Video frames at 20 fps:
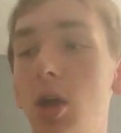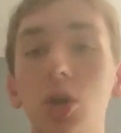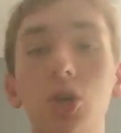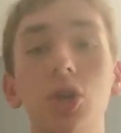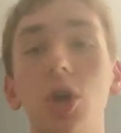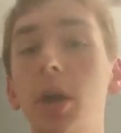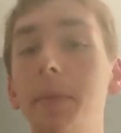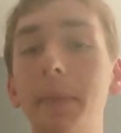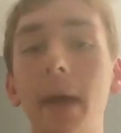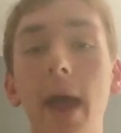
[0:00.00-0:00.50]

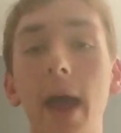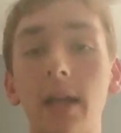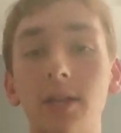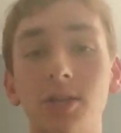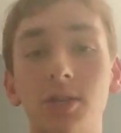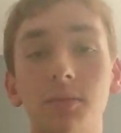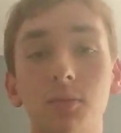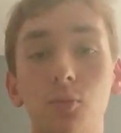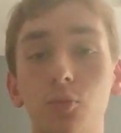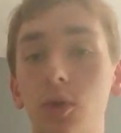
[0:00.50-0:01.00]
Good
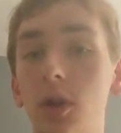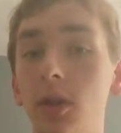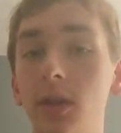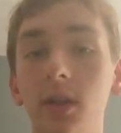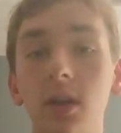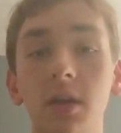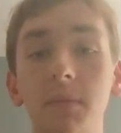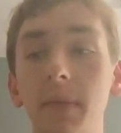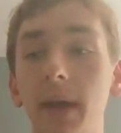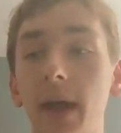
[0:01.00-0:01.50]
match, really
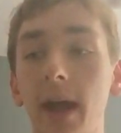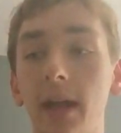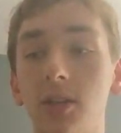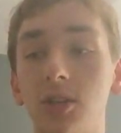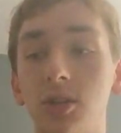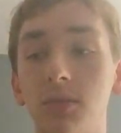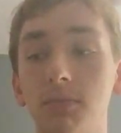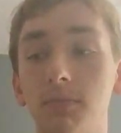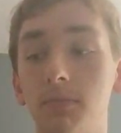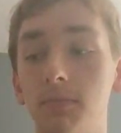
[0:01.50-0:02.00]
good
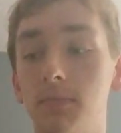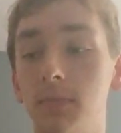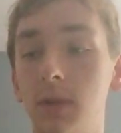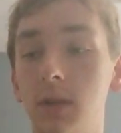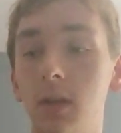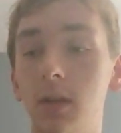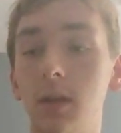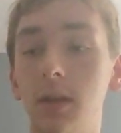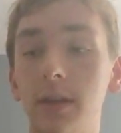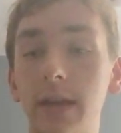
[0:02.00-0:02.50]
match.
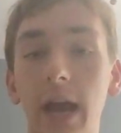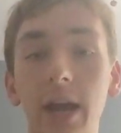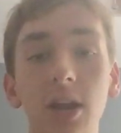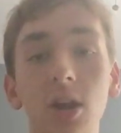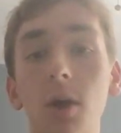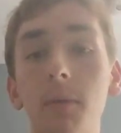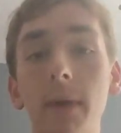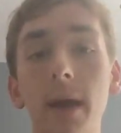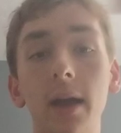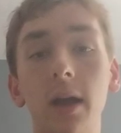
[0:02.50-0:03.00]
Kenny
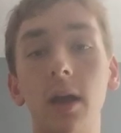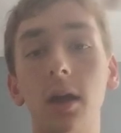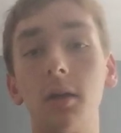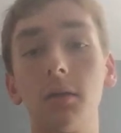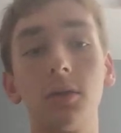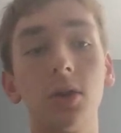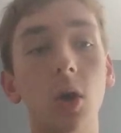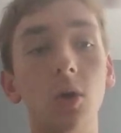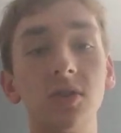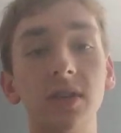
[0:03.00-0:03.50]
Omega
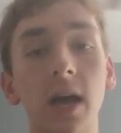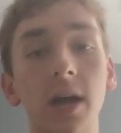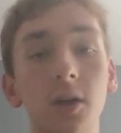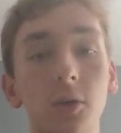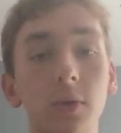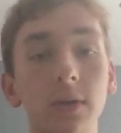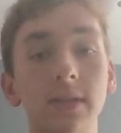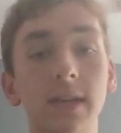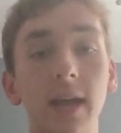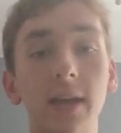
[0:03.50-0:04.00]
goes on to
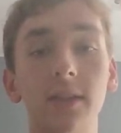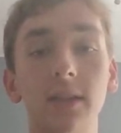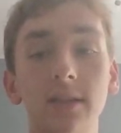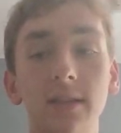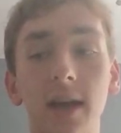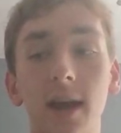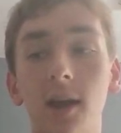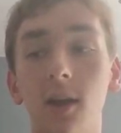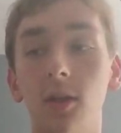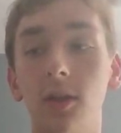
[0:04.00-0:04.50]
retain the
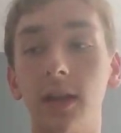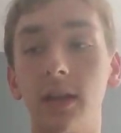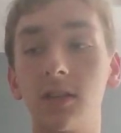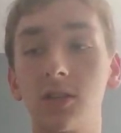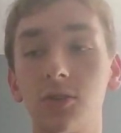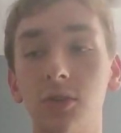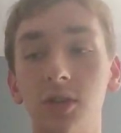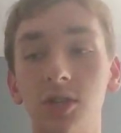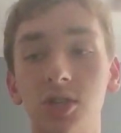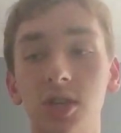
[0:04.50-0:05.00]
title
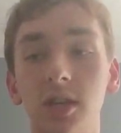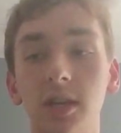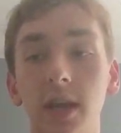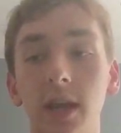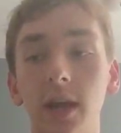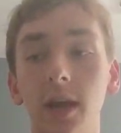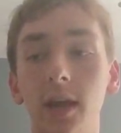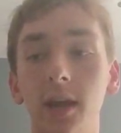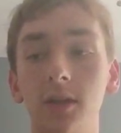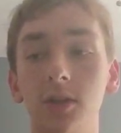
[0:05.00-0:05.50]
against Christian
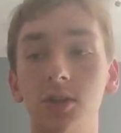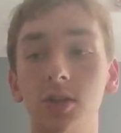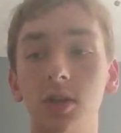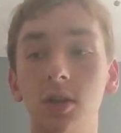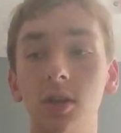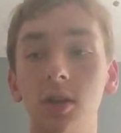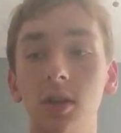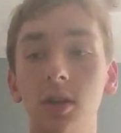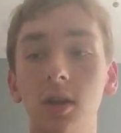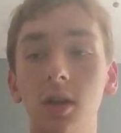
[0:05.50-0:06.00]
Cage.
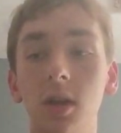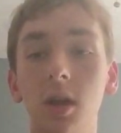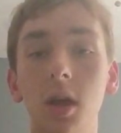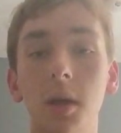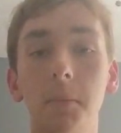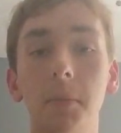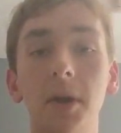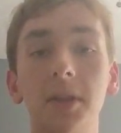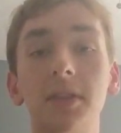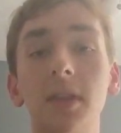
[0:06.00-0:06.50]

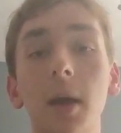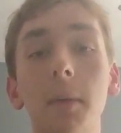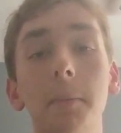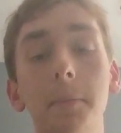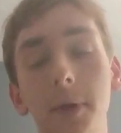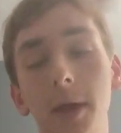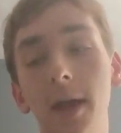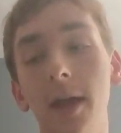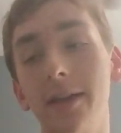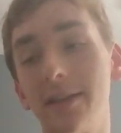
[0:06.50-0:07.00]
But the
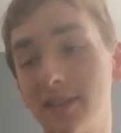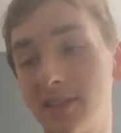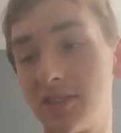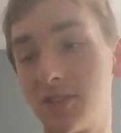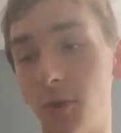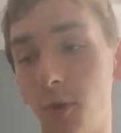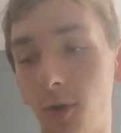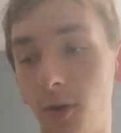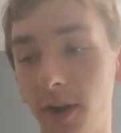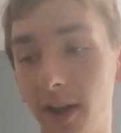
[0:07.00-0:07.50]
big
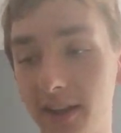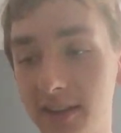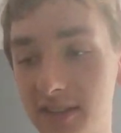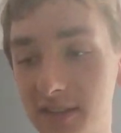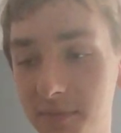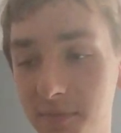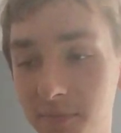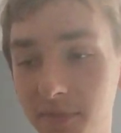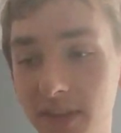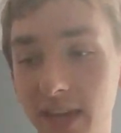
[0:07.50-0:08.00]

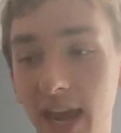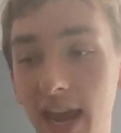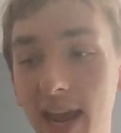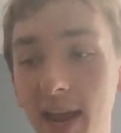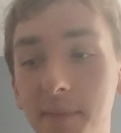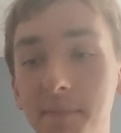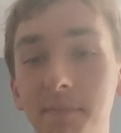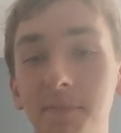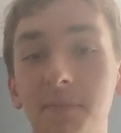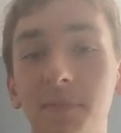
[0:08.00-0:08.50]
stories
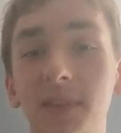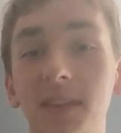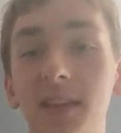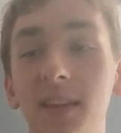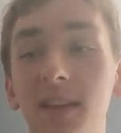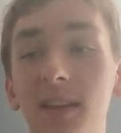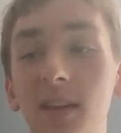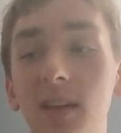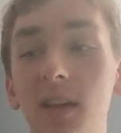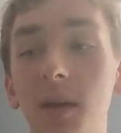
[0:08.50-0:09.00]
came
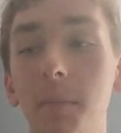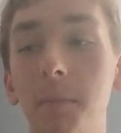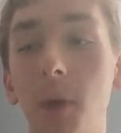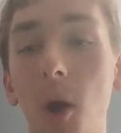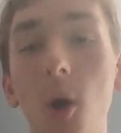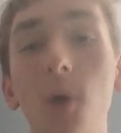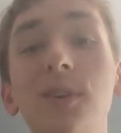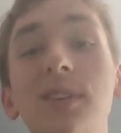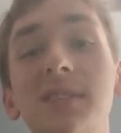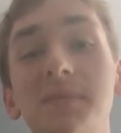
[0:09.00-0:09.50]

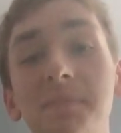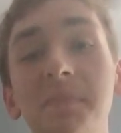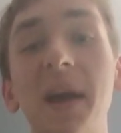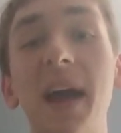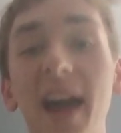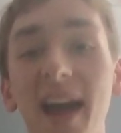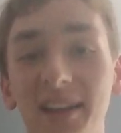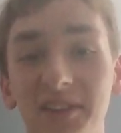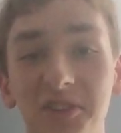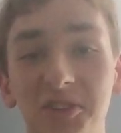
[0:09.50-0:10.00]

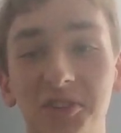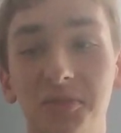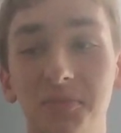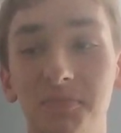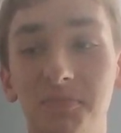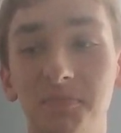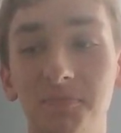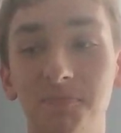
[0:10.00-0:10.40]
post-match.